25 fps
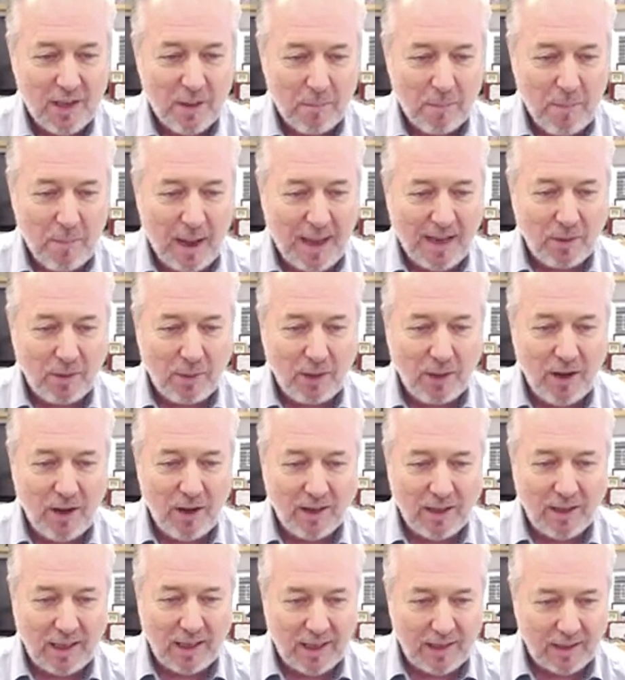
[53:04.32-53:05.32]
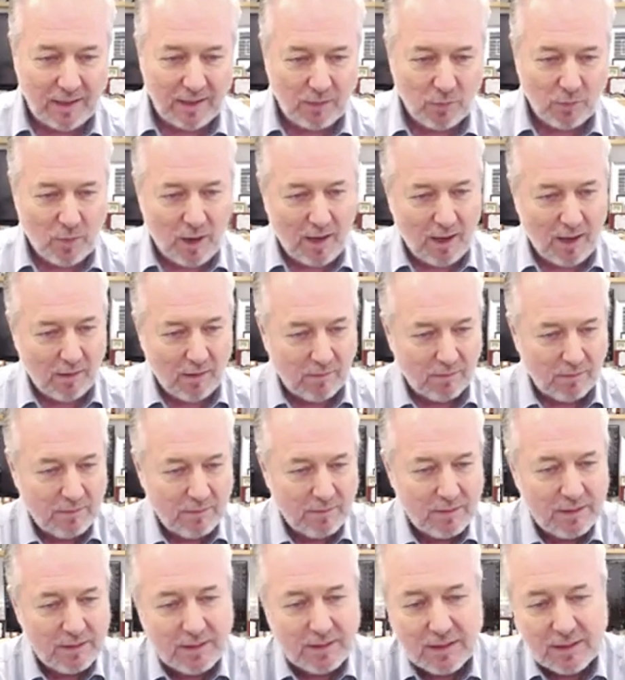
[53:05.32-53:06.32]
Mike abroad again. Wow.
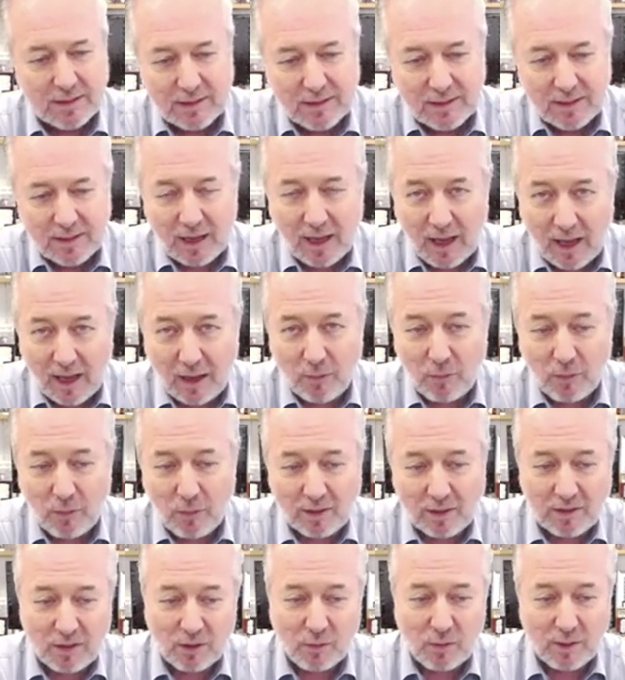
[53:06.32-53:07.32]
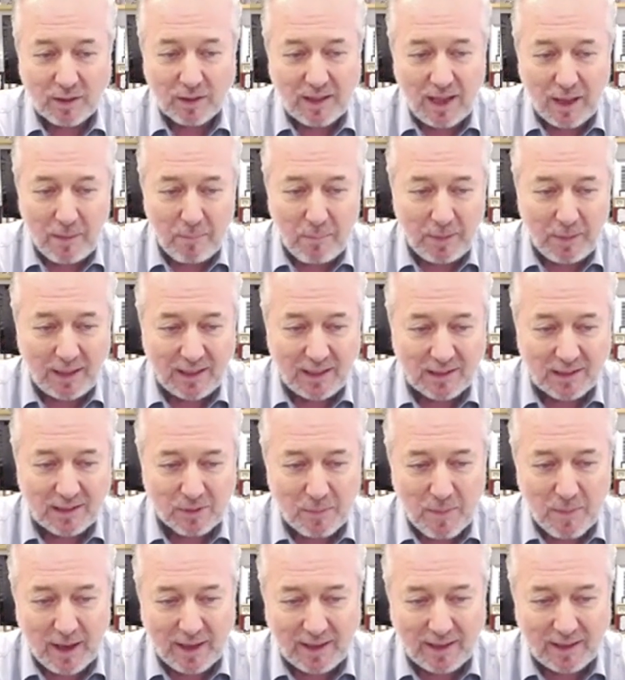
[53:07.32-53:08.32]
I wonder what that means,
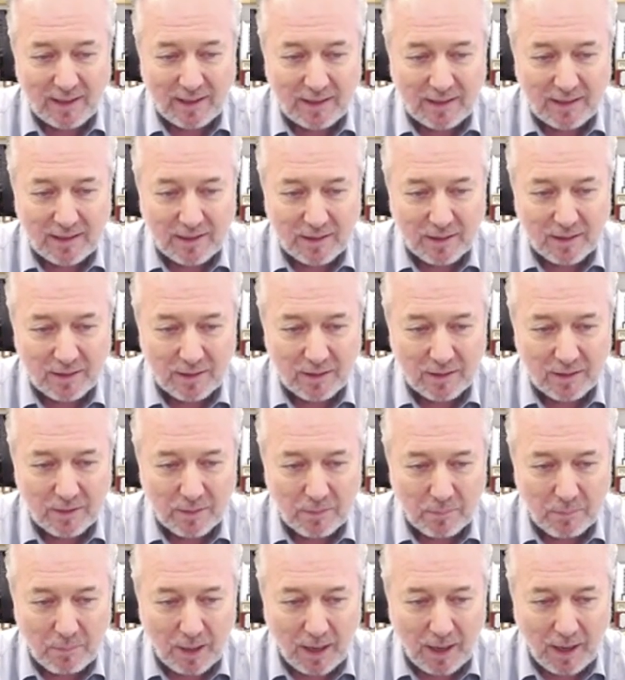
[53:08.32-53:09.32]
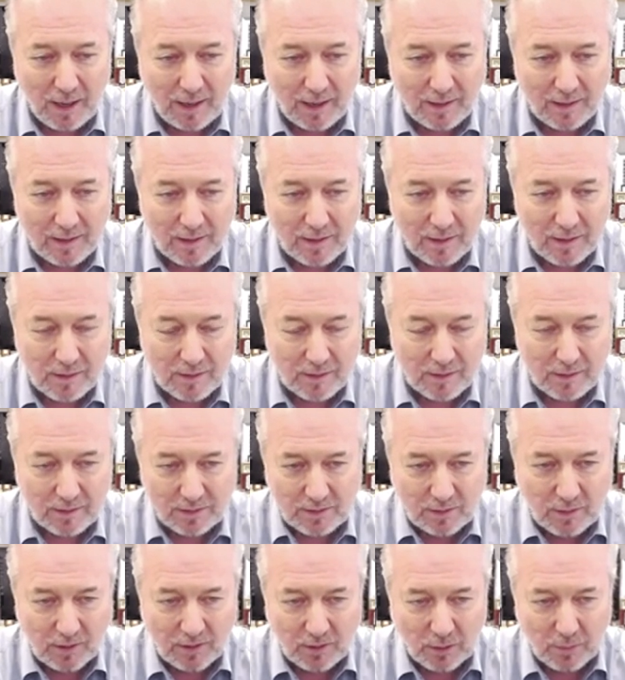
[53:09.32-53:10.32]
Mike. Bye.
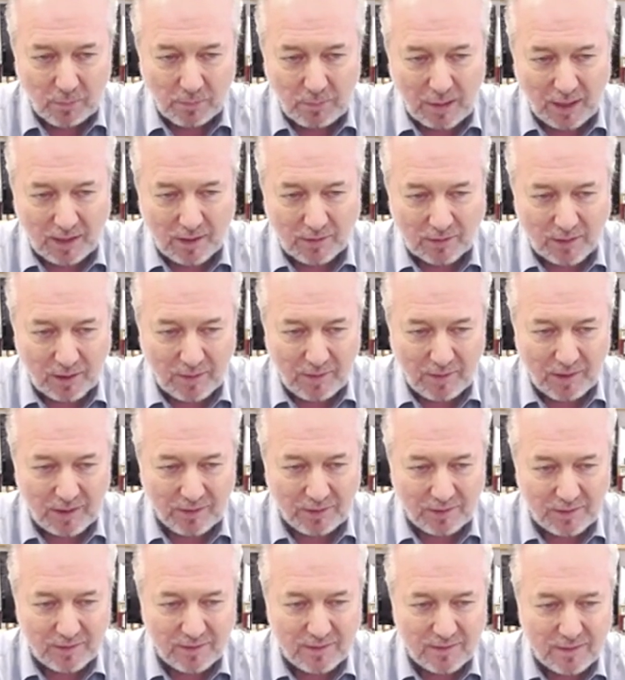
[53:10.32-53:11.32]
Es bueno. Baja otra vez.